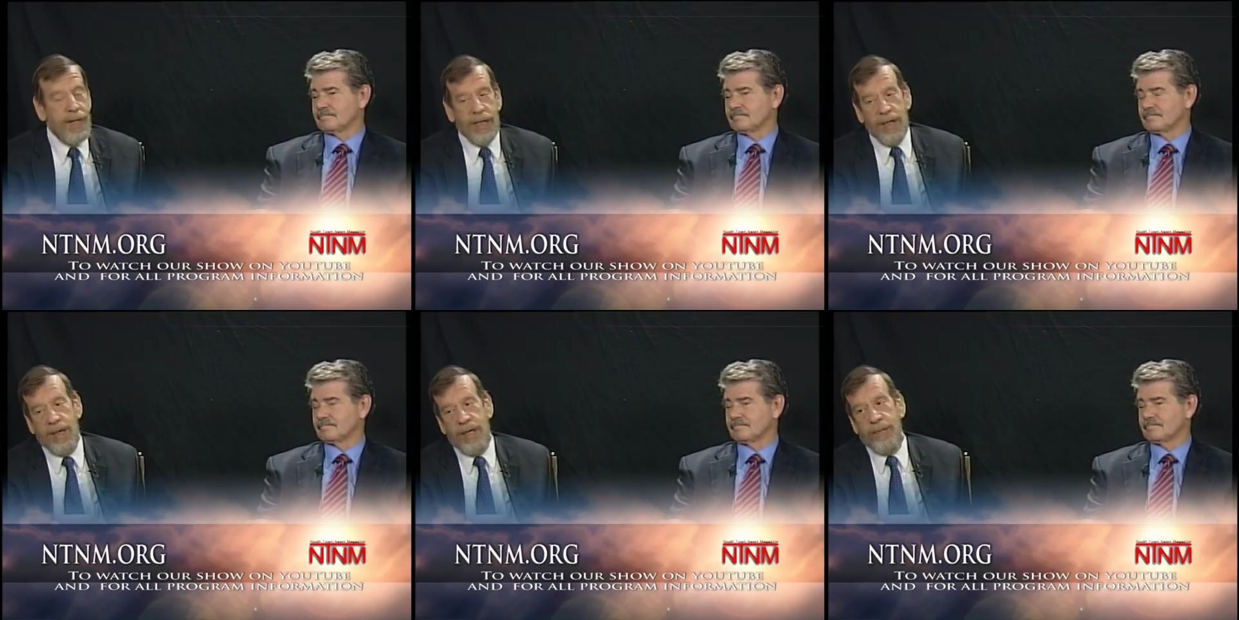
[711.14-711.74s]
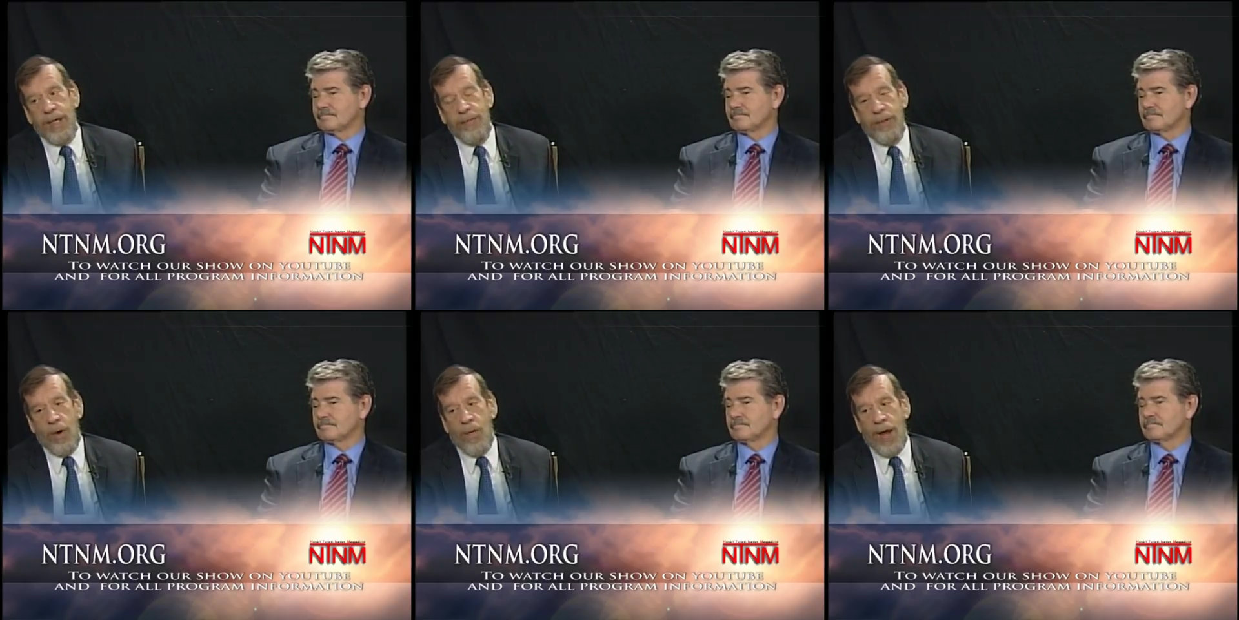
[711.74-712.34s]
Speaker 1: e- even
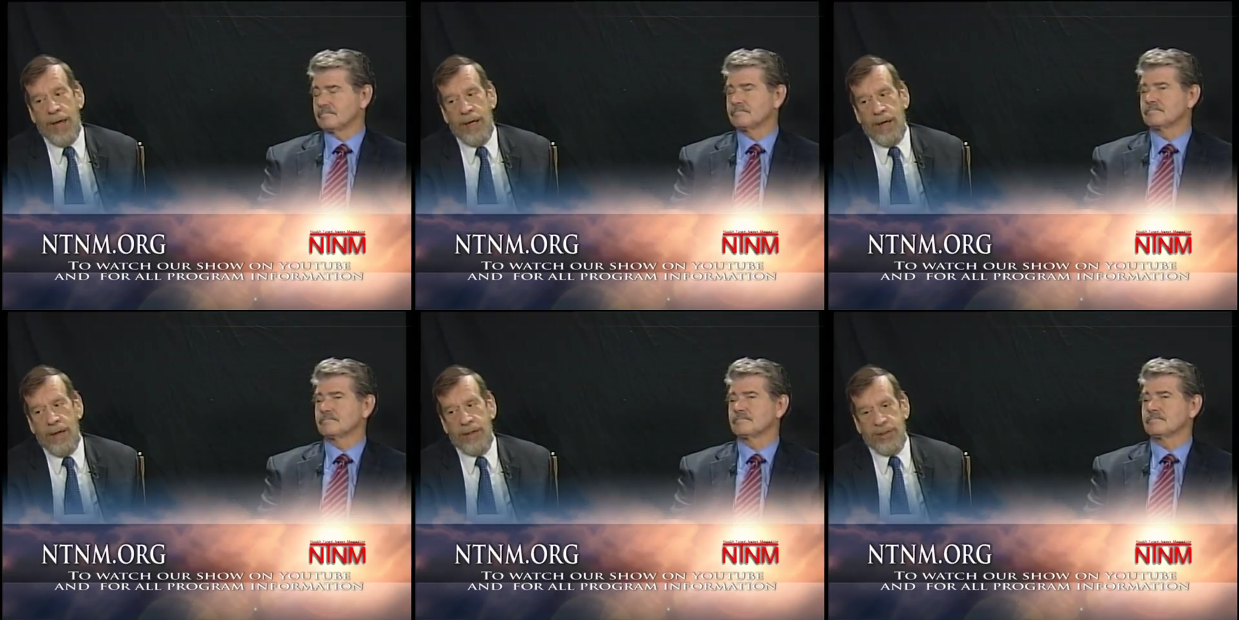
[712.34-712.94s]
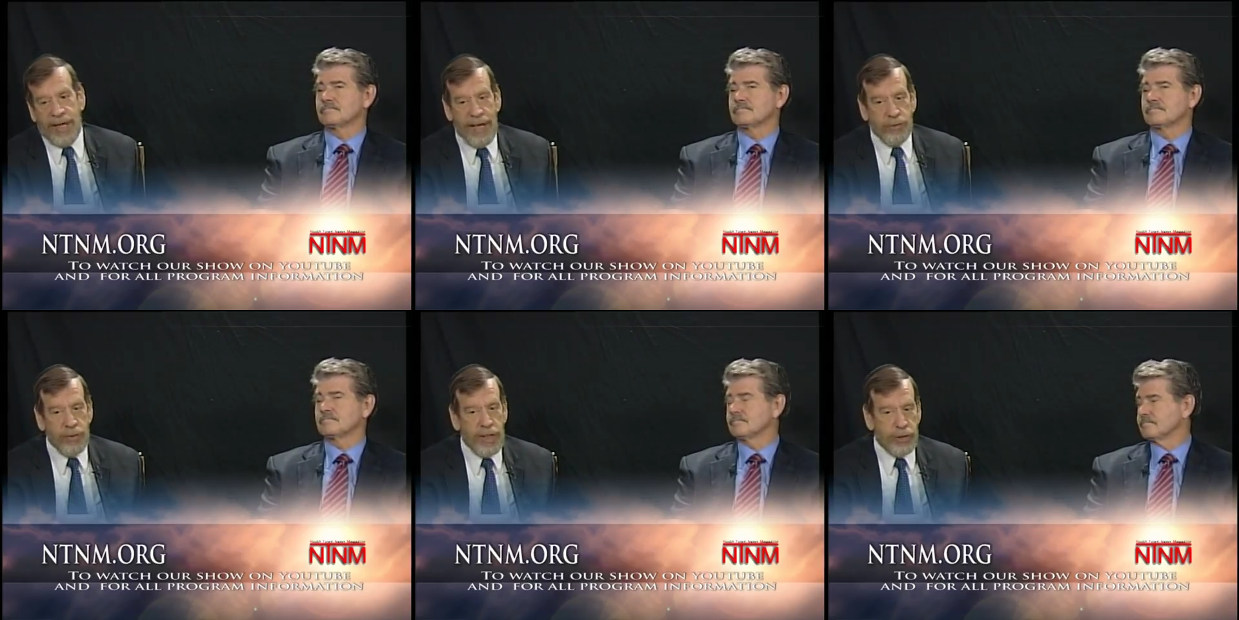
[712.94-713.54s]
though I uh, tagged
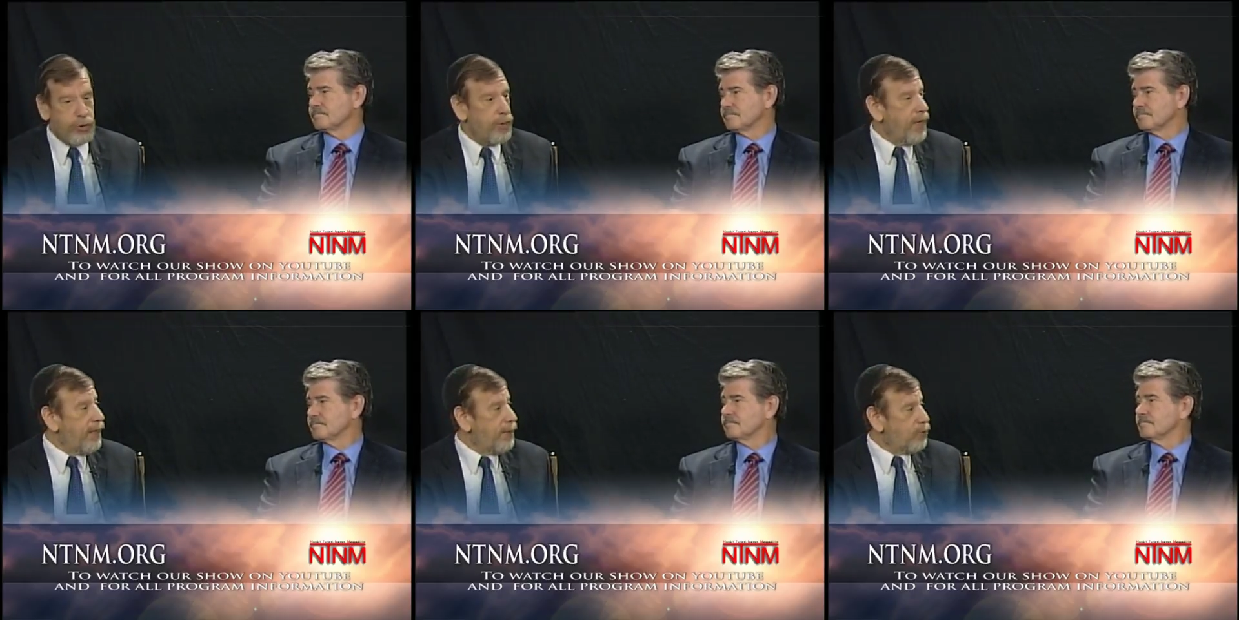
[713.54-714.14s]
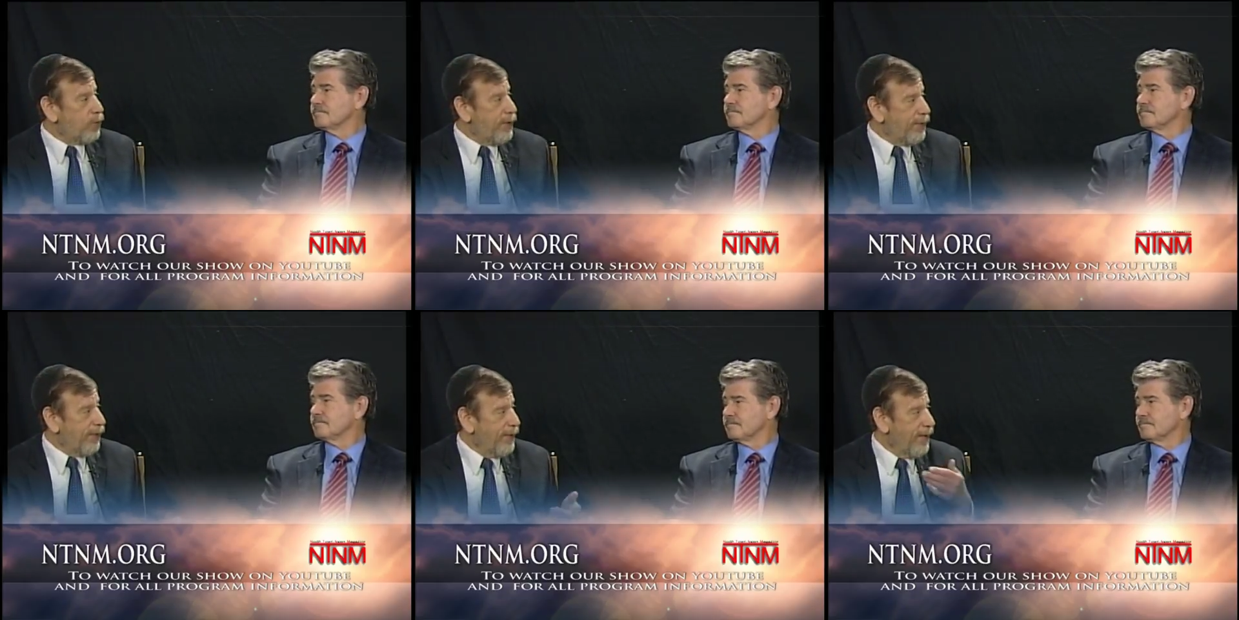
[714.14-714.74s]
you yesterday on
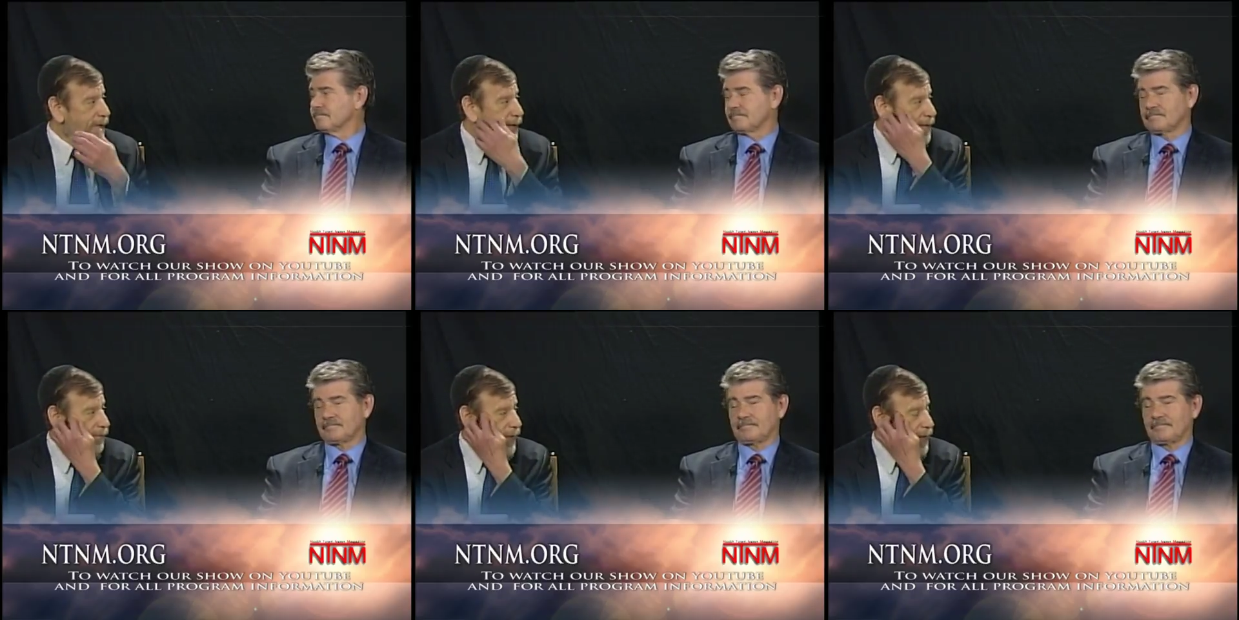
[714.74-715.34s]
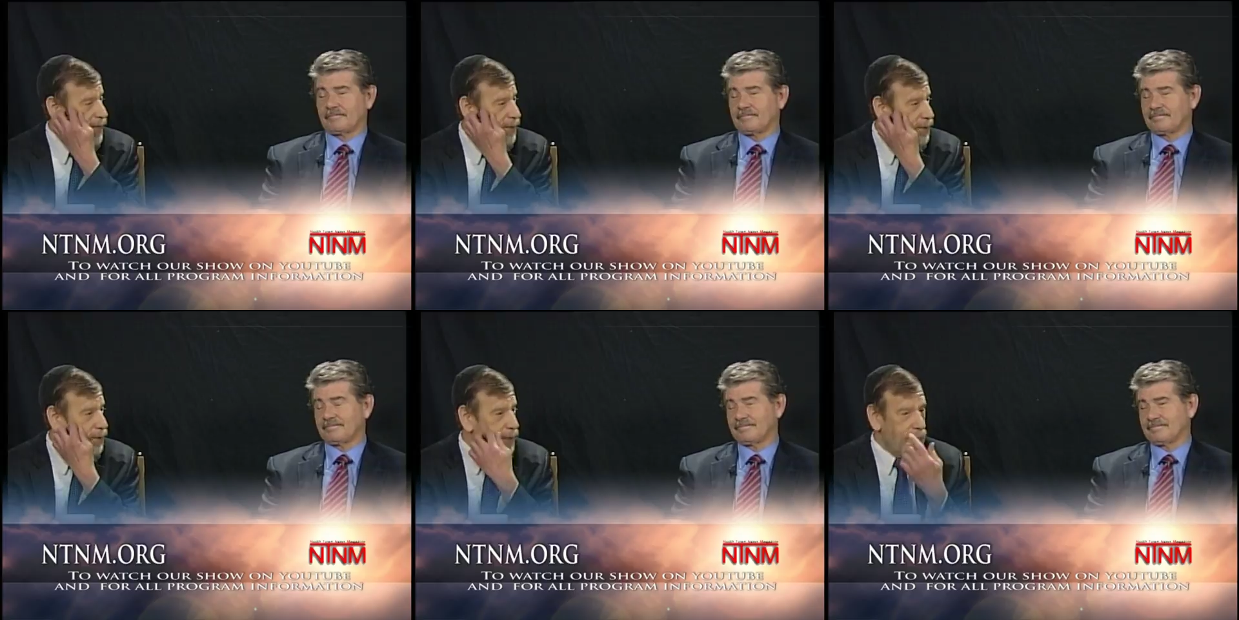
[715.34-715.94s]
Twitter, and
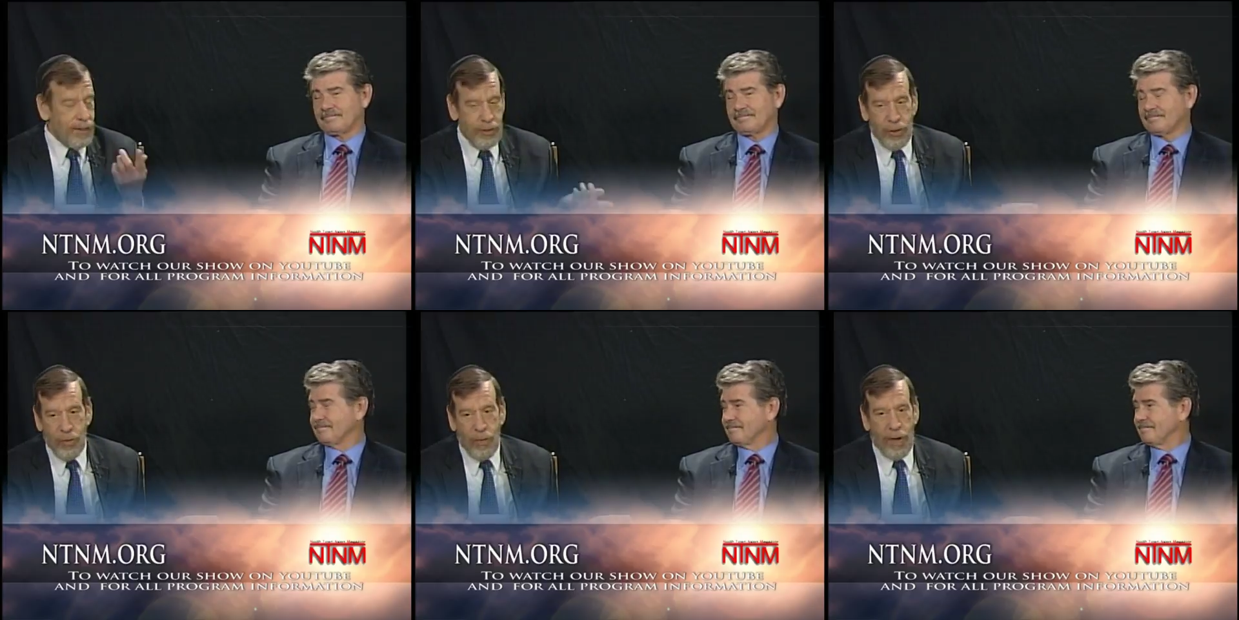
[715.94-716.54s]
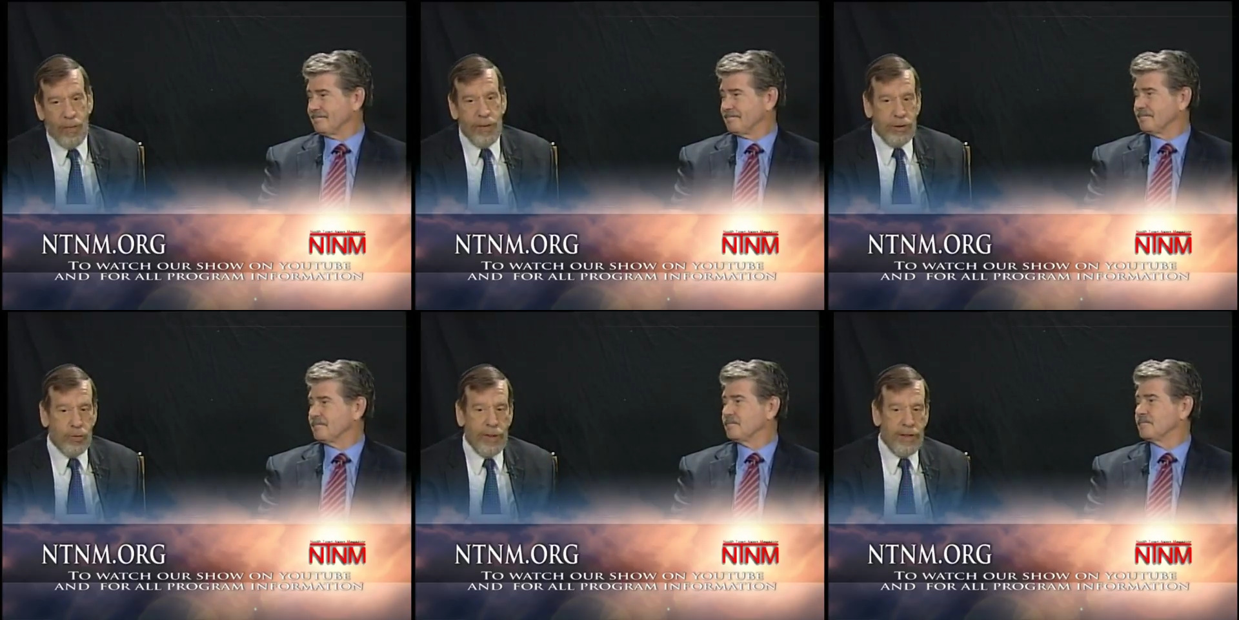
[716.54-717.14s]
and you uh,
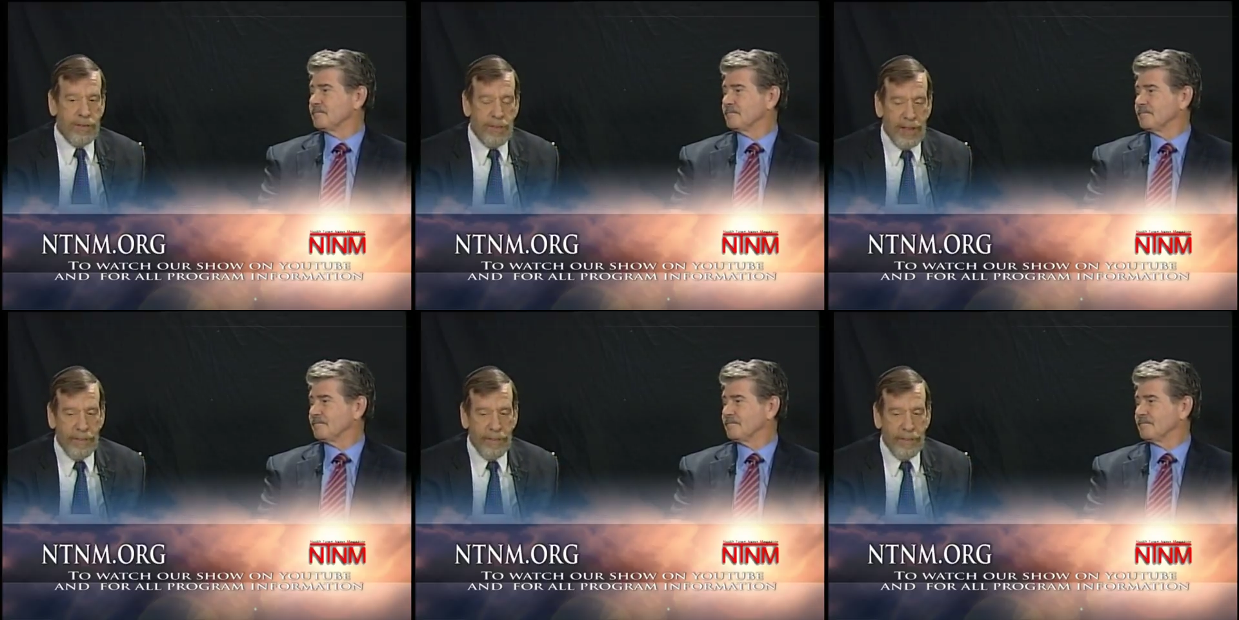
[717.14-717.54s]
retweeted me.